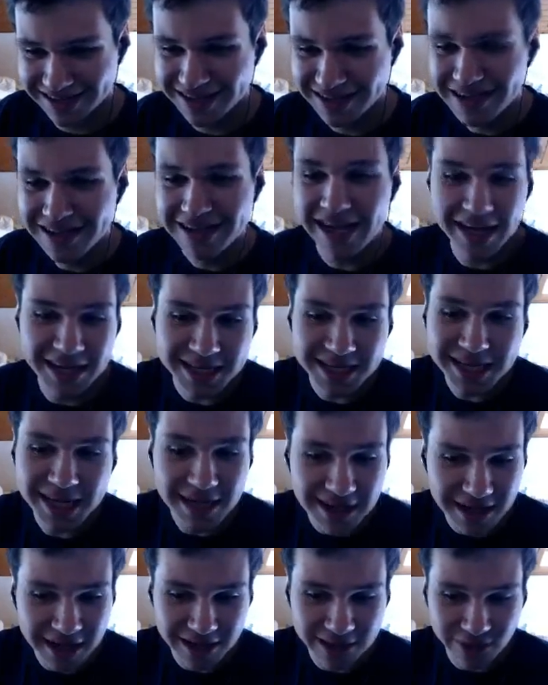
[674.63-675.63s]
yeah, he
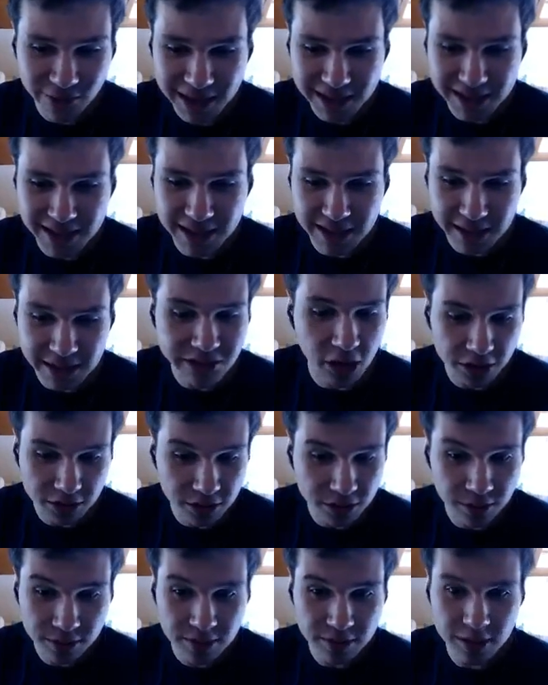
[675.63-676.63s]
studied like crazy. He's got
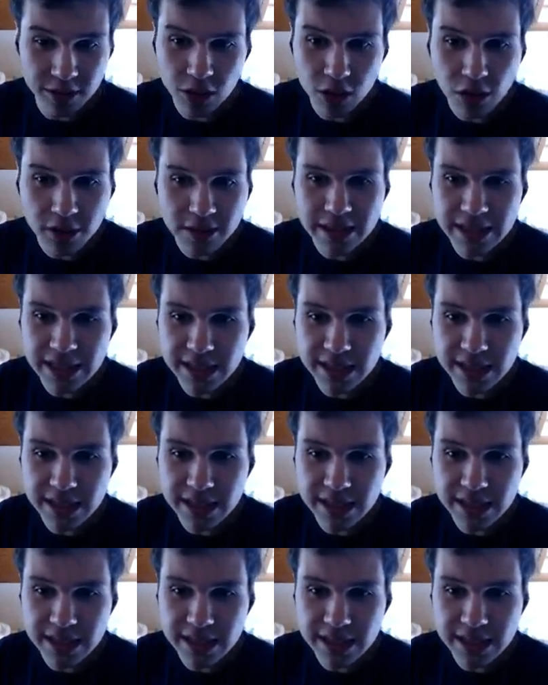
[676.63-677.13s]
he got